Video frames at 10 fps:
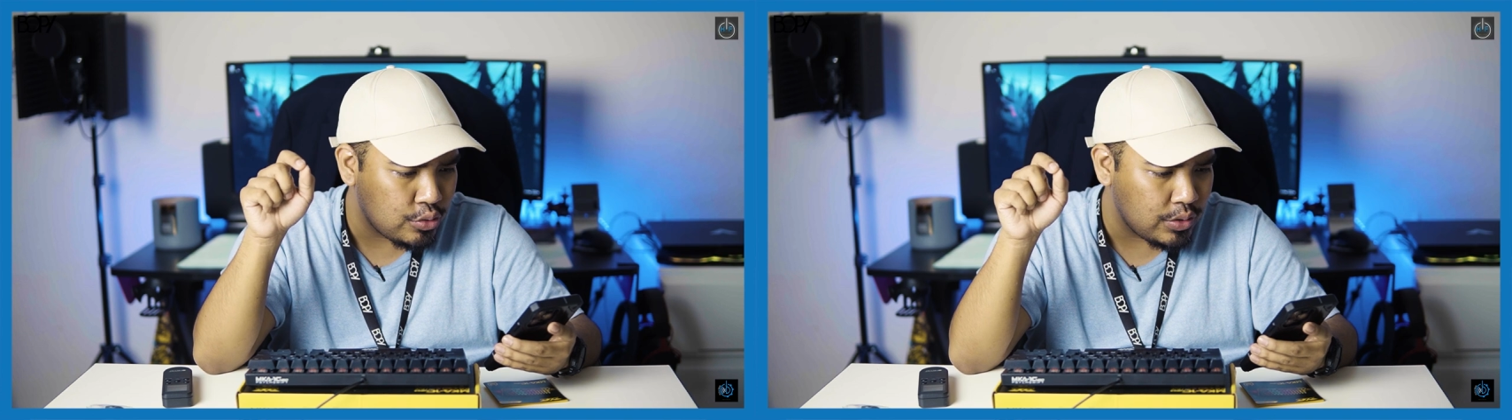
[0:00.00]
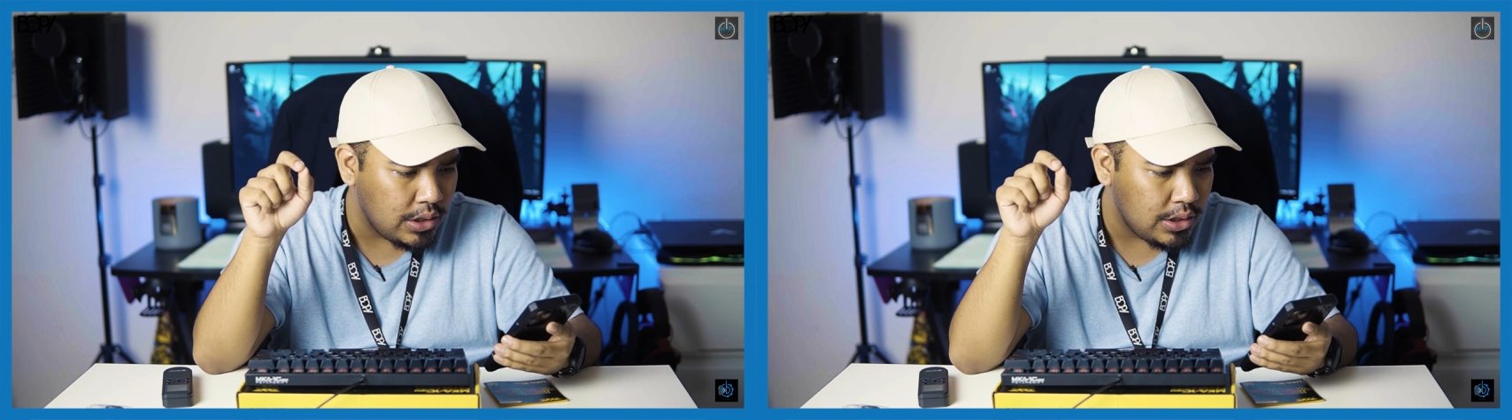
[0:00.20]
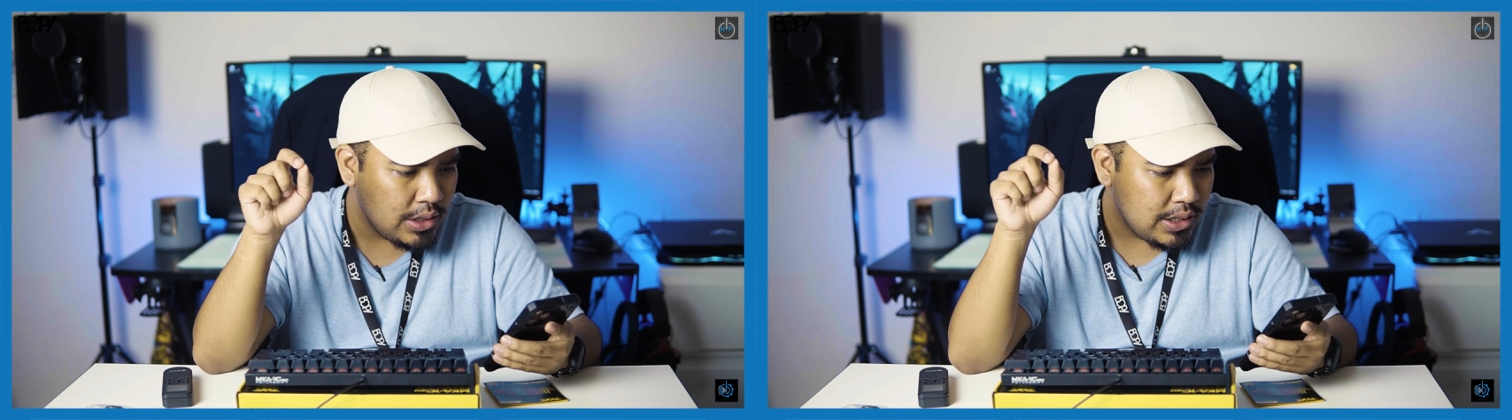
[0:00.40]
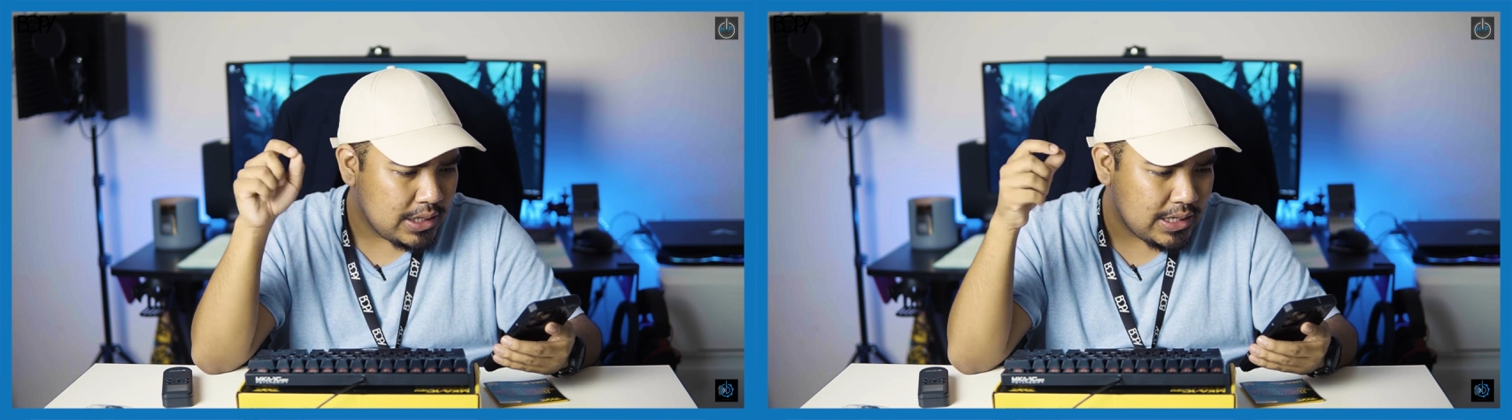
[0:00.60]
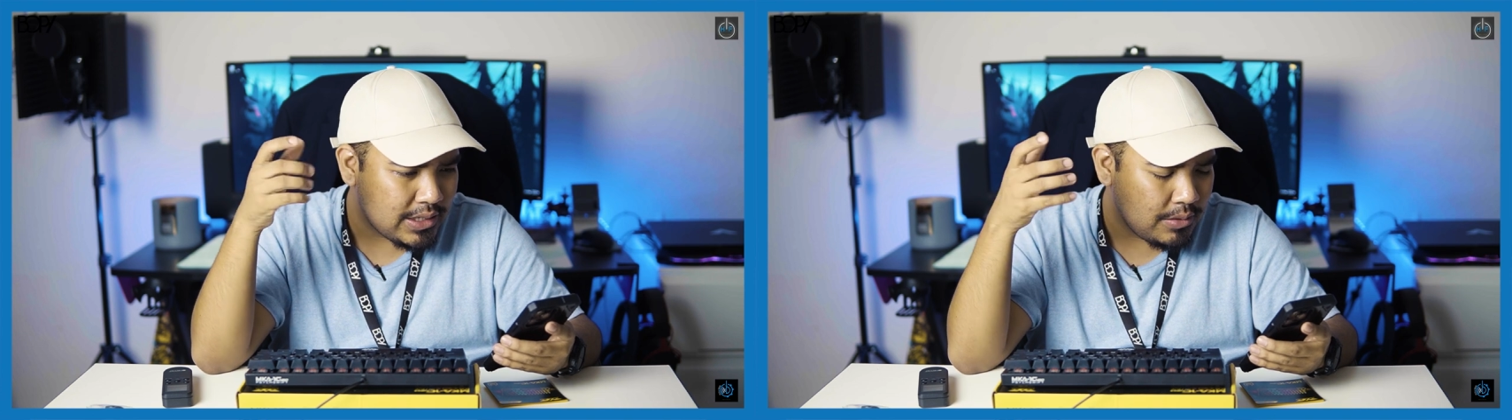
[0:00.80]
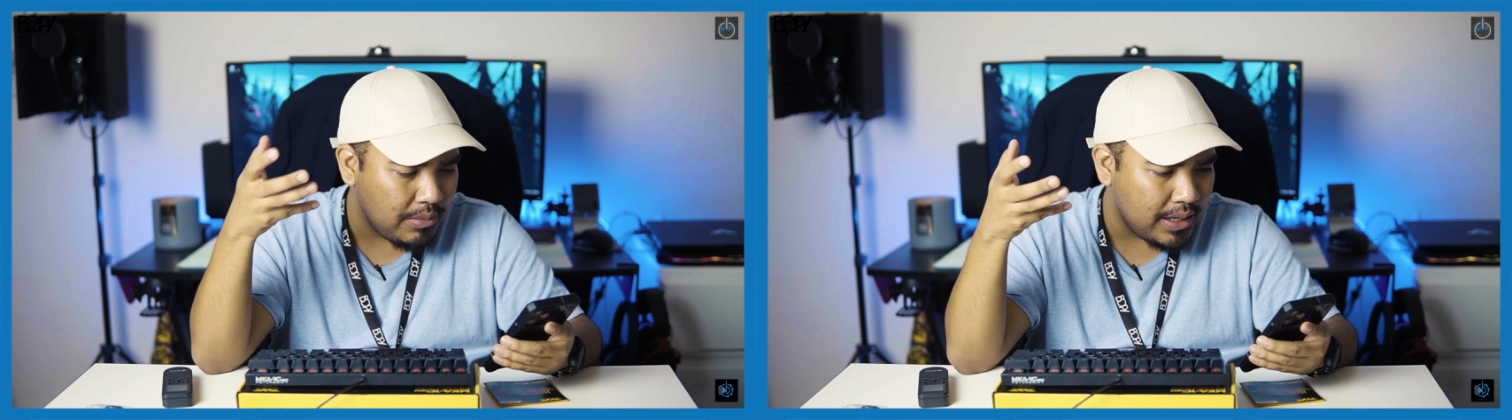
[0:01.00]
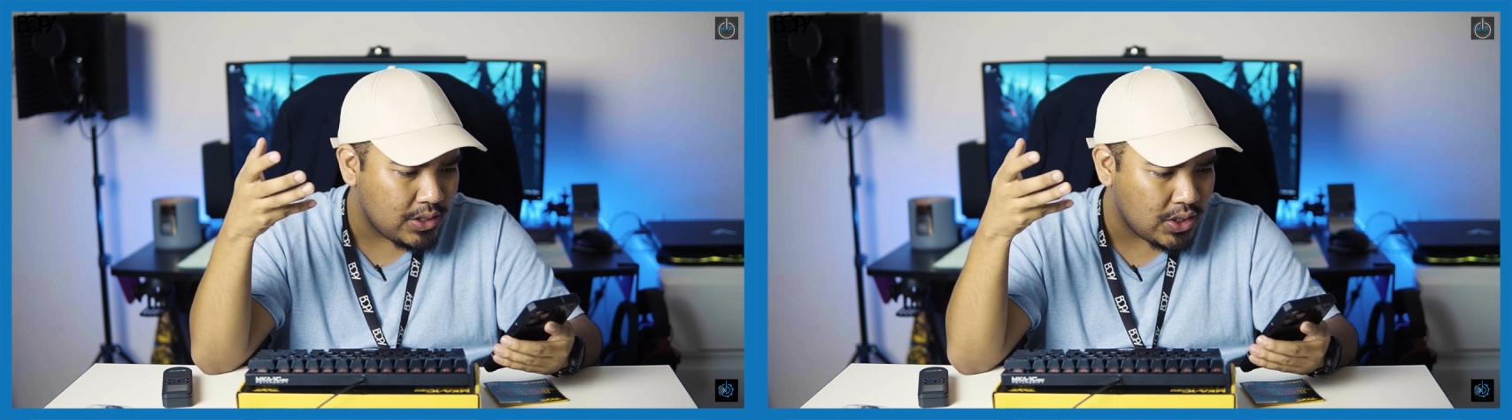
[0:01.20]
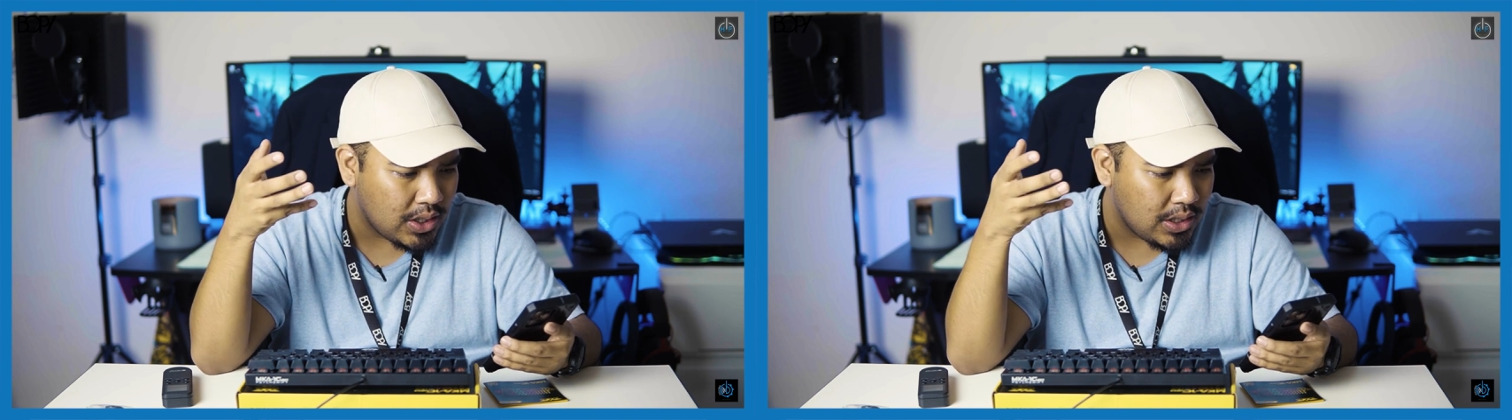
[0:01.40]
sure. It doesn't
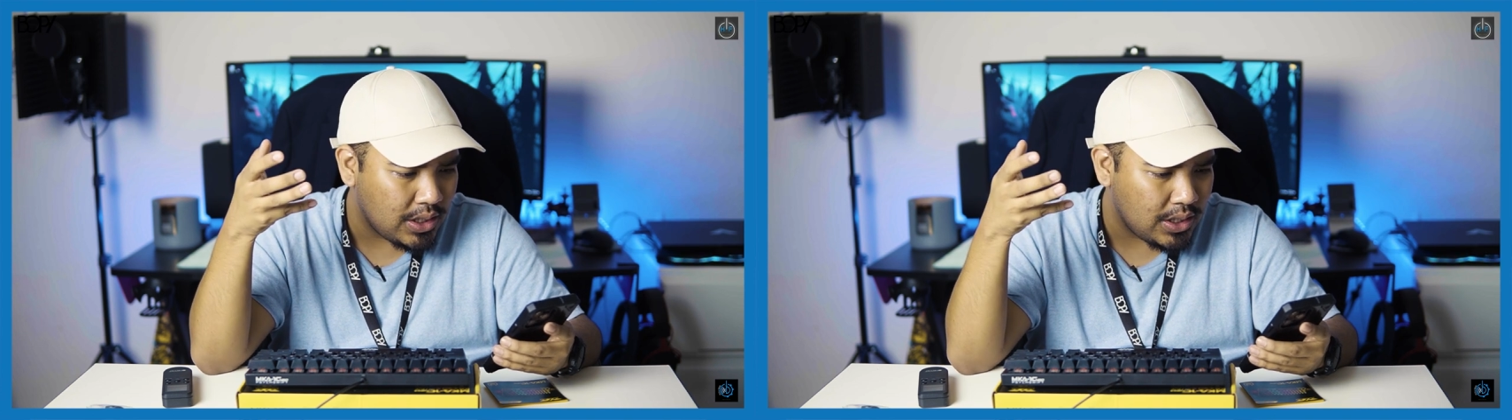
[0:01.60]
mention